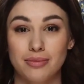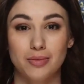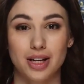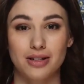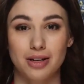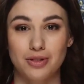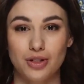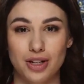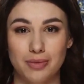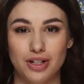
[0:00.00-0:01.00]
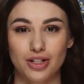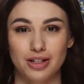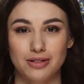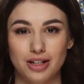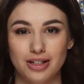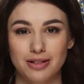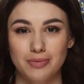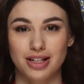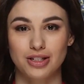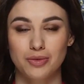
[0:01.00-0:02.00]
Welcome to our machine
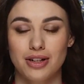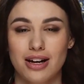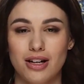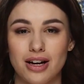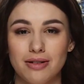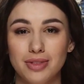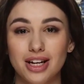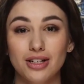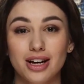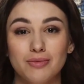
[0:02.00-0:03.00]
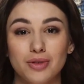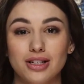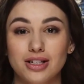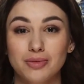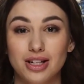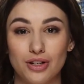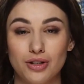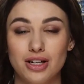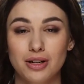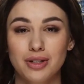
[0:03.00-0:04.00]
learning match prediction of Pera versus
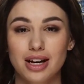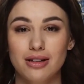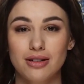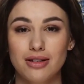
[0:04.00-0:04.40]
Vondrousova,